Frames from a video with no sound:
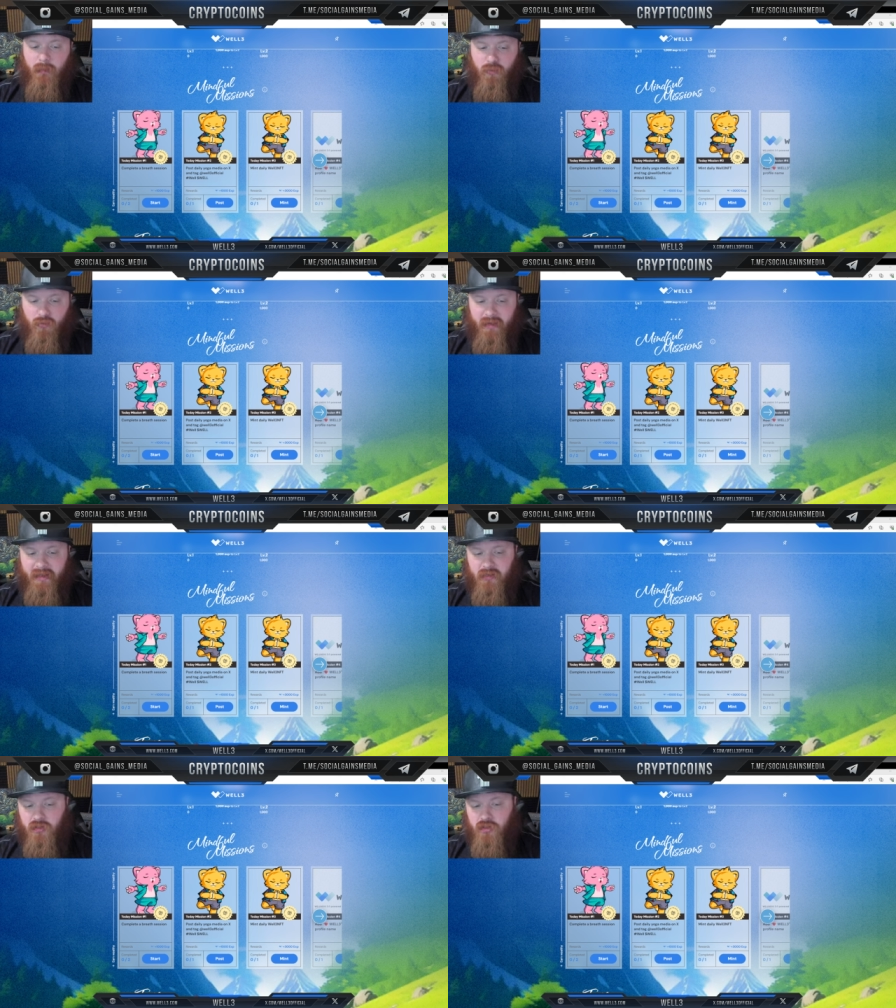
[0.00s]

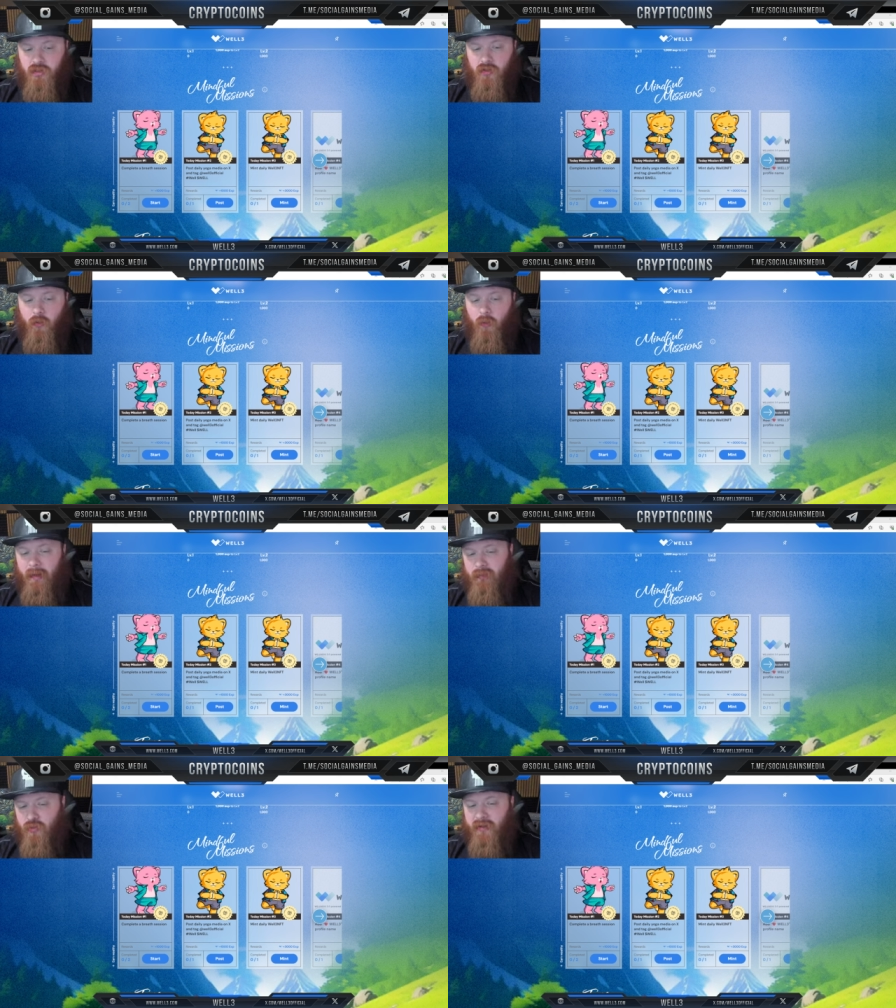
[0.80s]
bridge to the
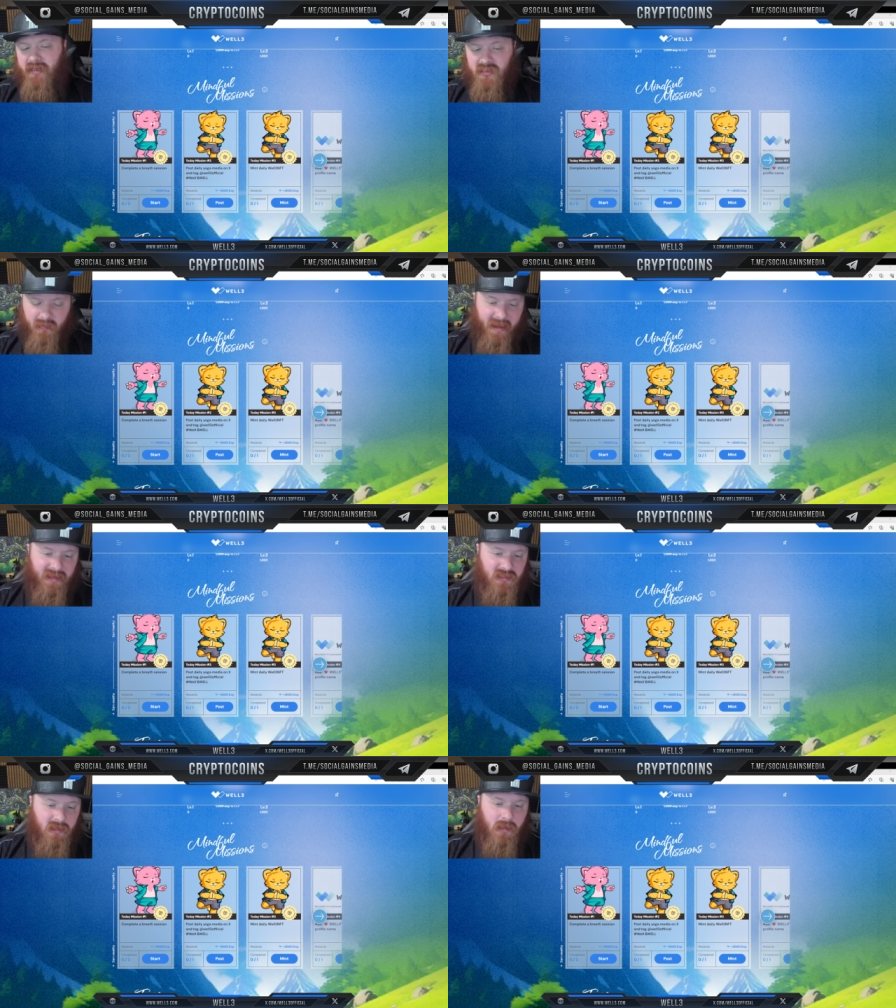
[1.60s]
Web3 space,